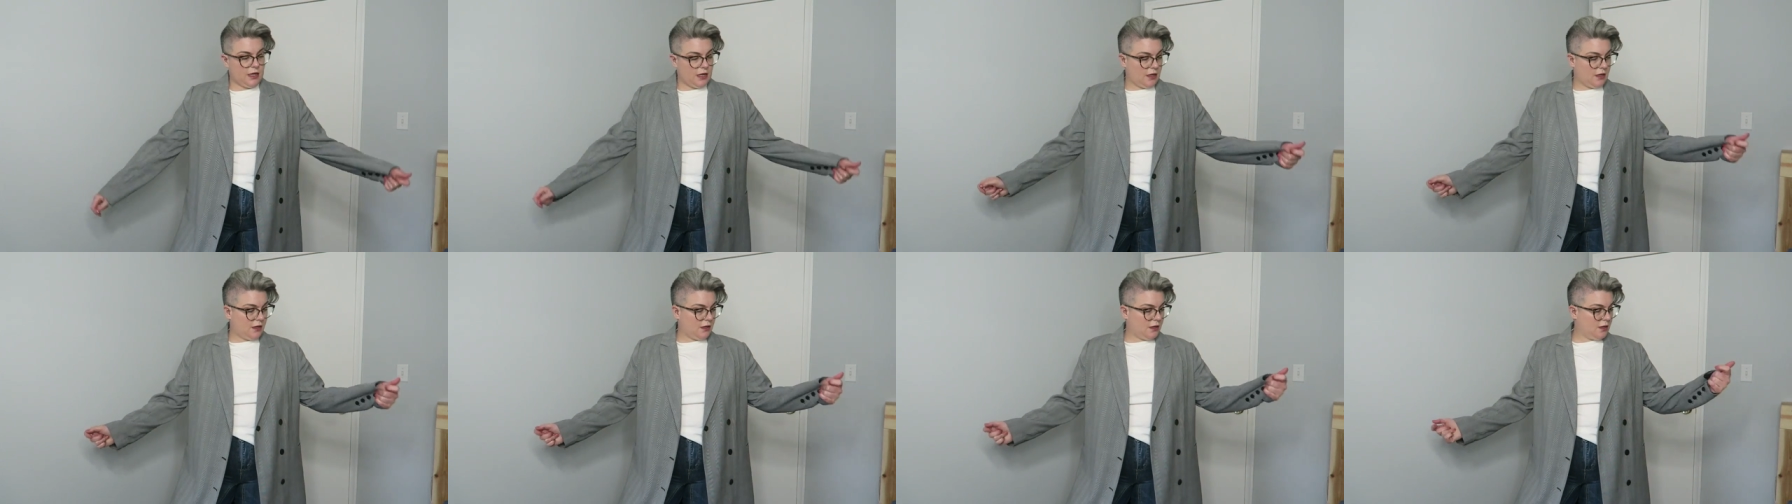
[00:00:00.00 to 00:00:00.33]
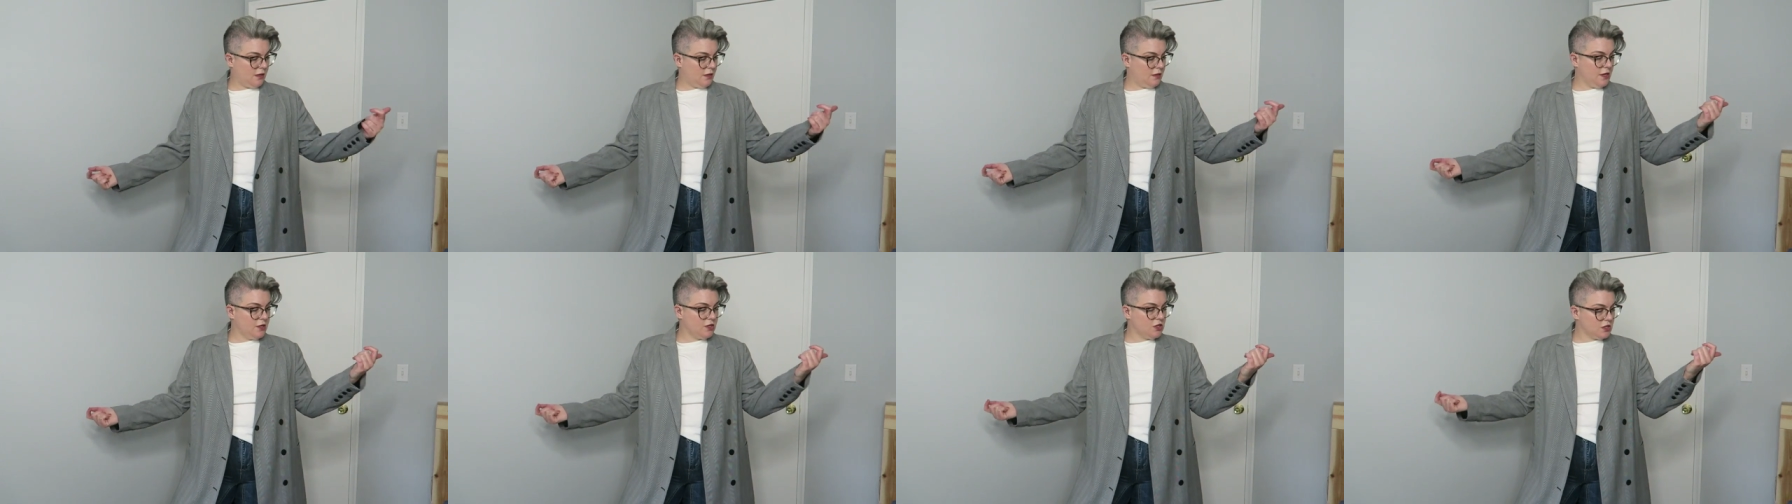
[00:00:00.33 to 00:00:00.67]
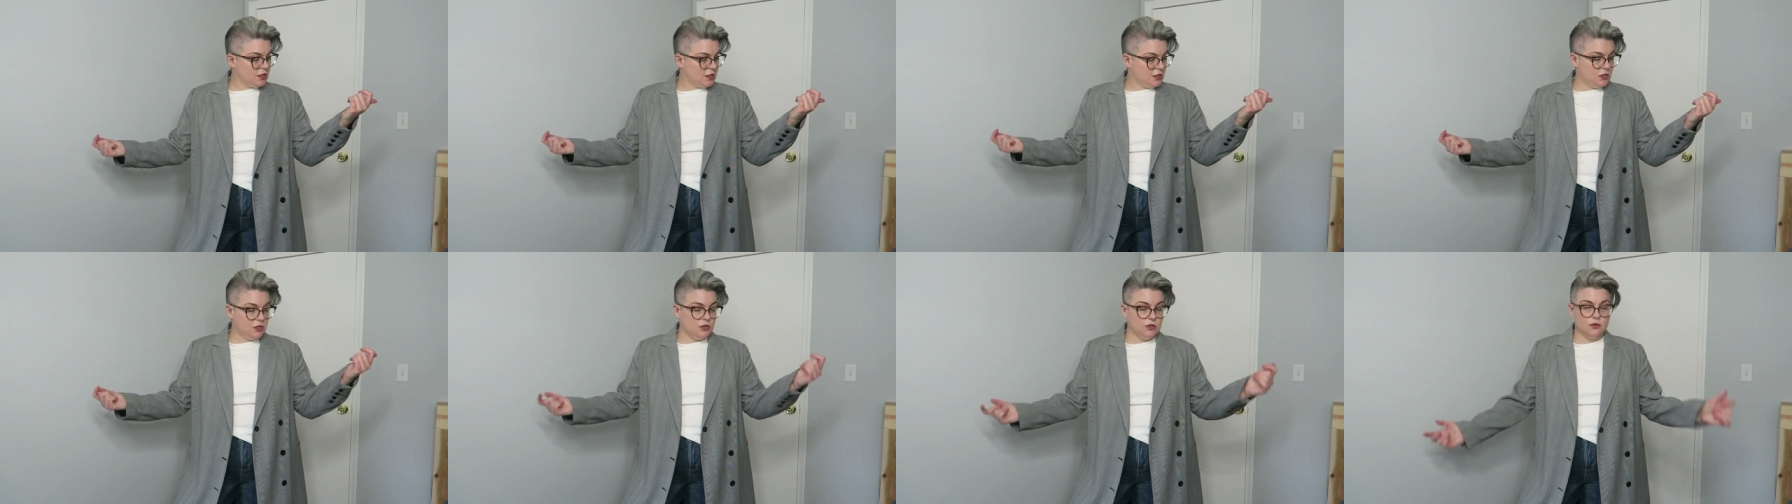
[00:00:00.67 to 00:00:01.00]
Like they
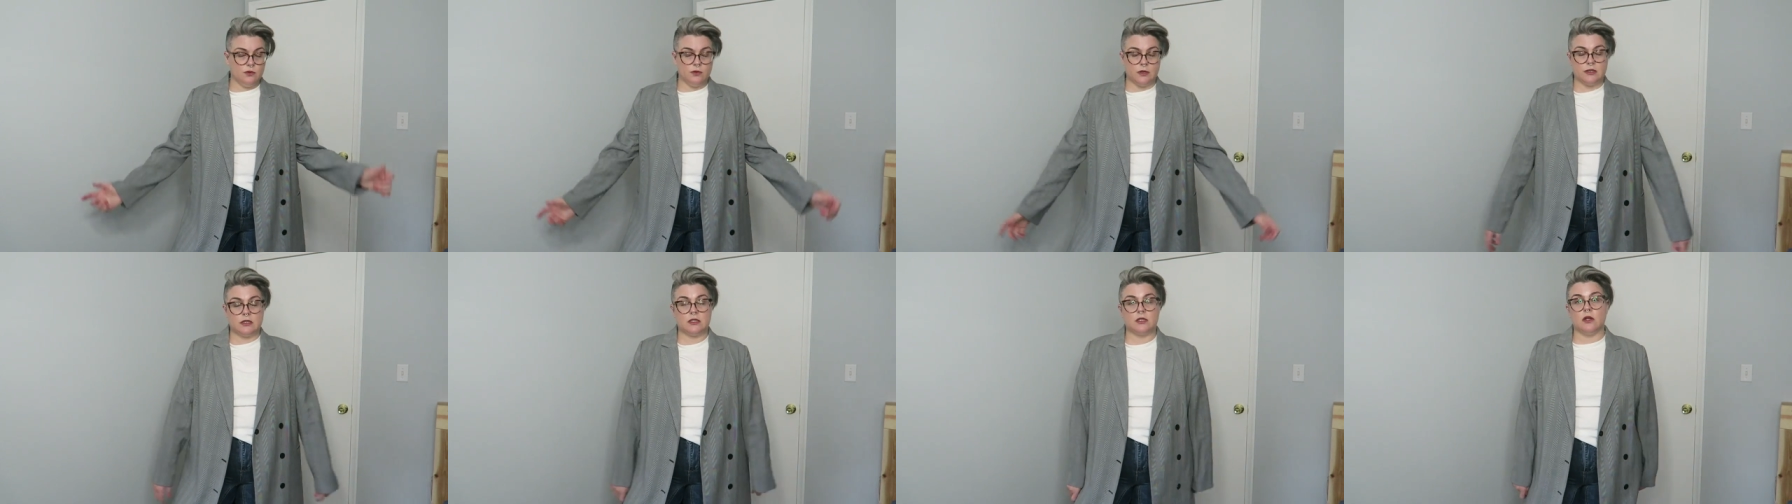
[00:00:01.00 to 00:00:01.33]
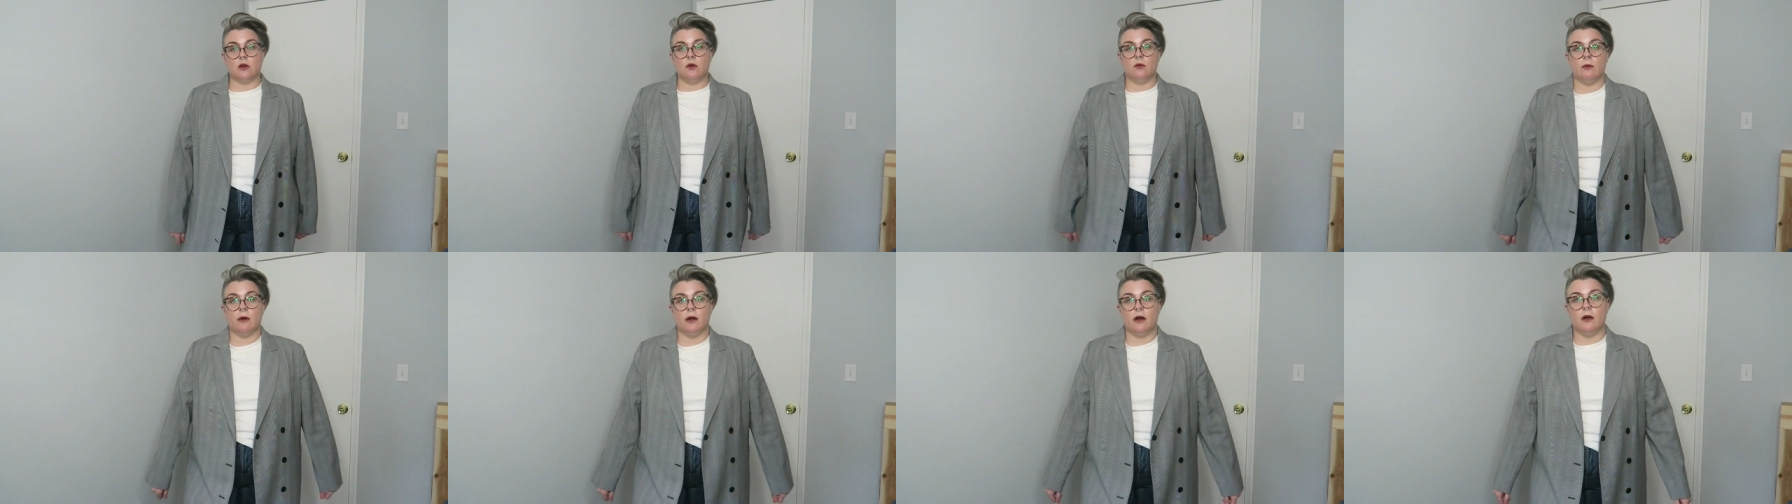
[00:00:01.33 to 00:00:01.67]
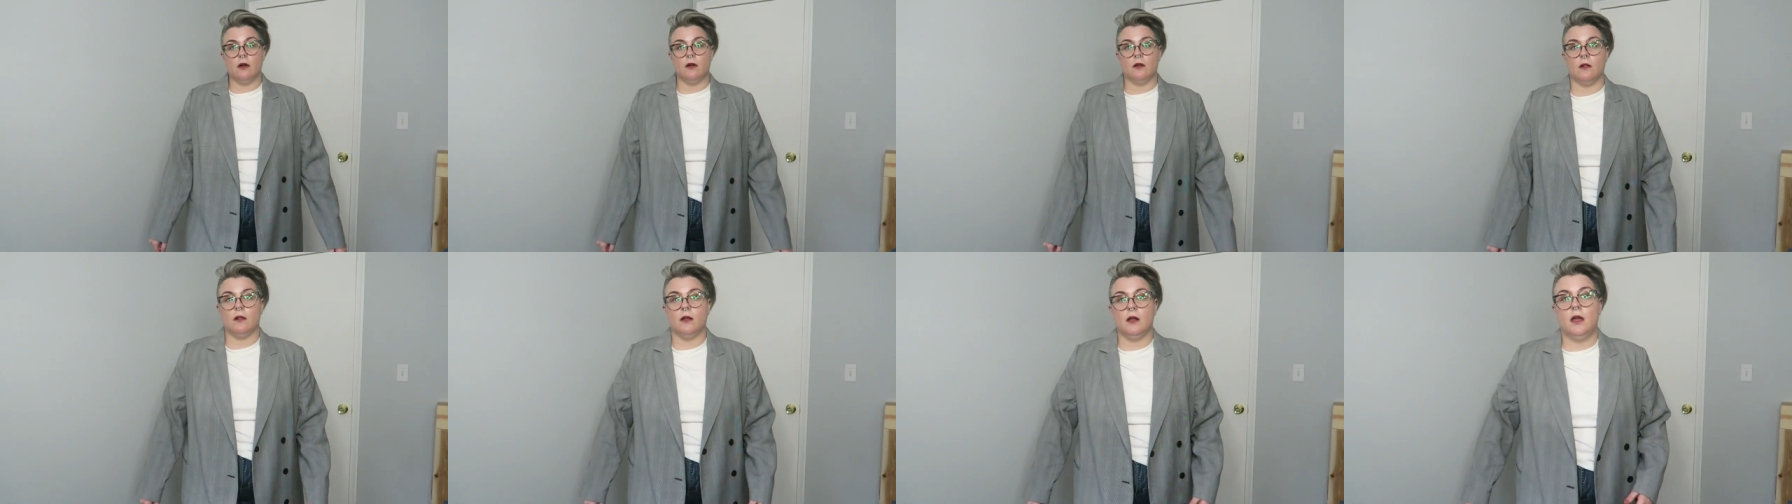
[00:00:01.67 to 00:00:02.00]
just do it so
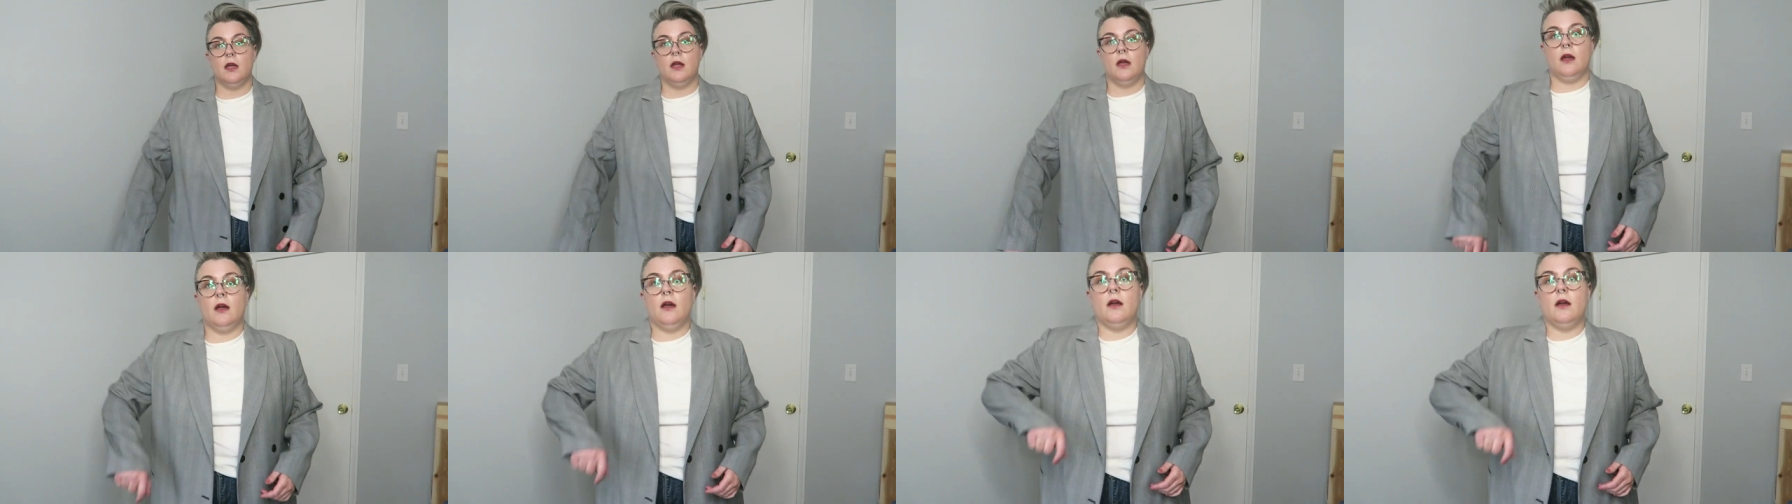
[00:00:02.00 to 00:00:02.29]
well.